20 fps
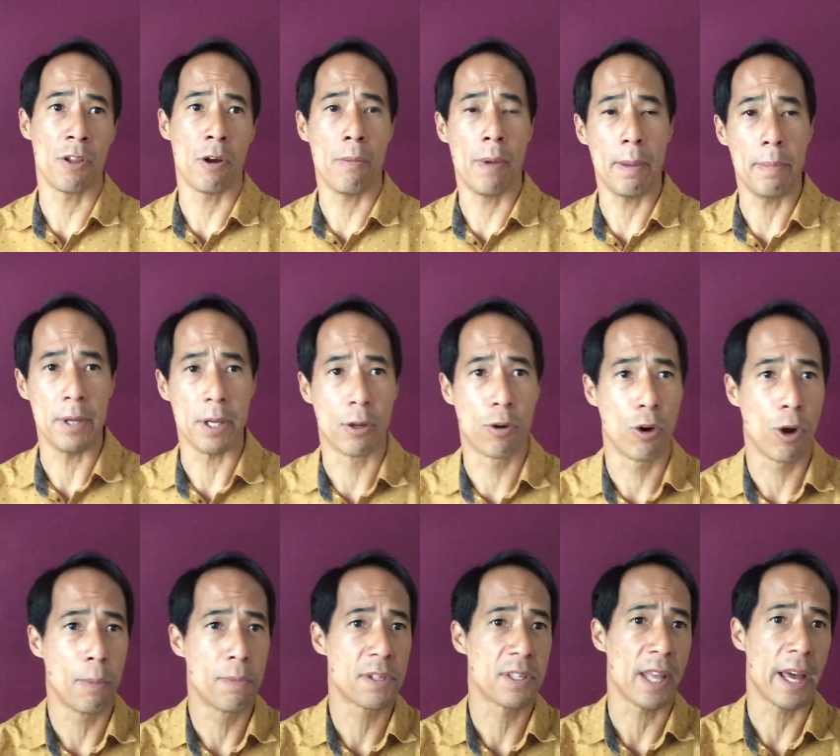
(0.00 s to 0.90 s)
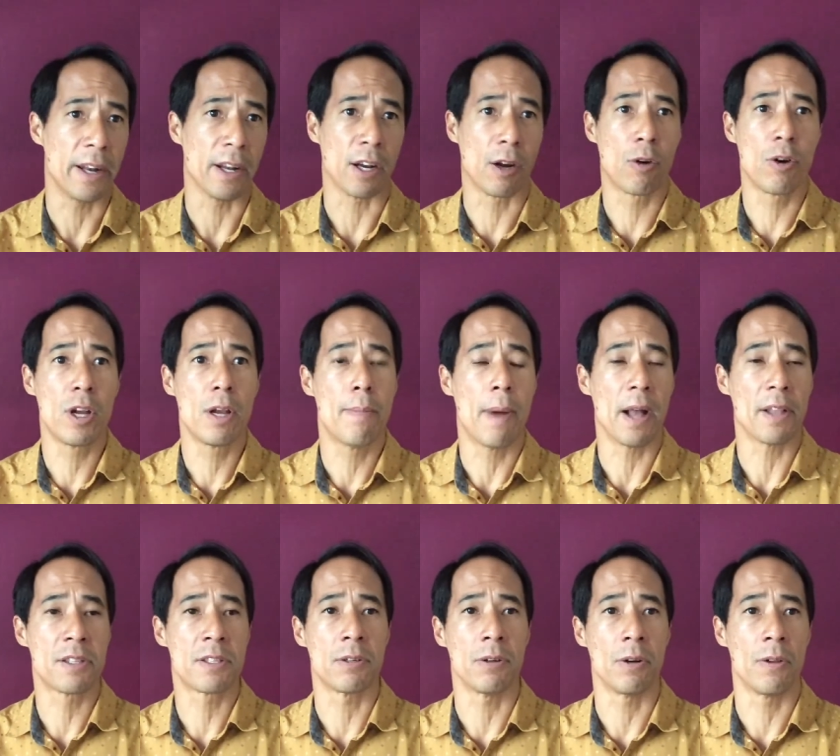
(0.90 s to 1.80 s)
There may be groups that agree
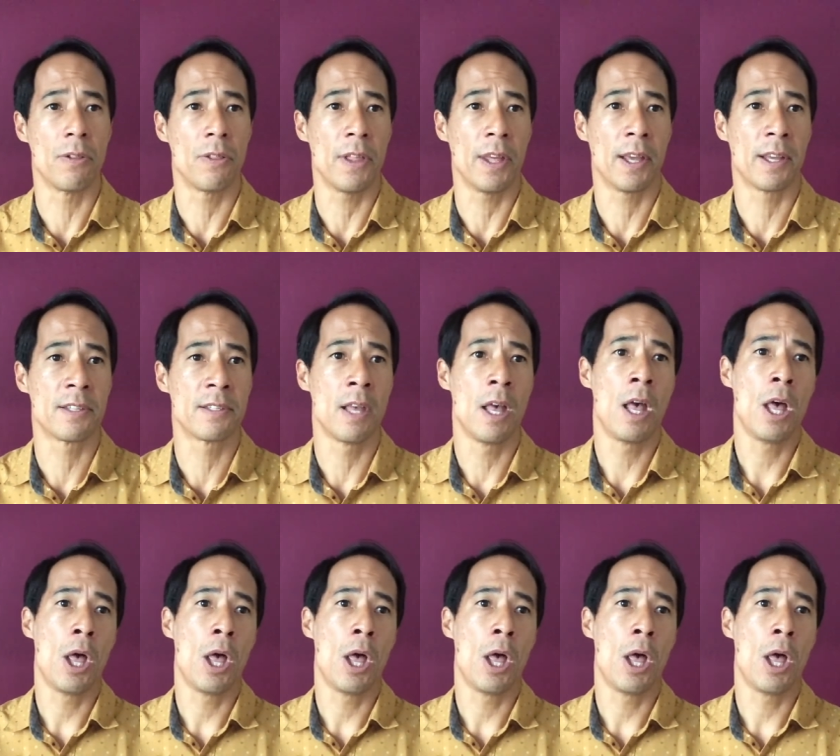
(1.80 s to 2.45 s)
about certain things,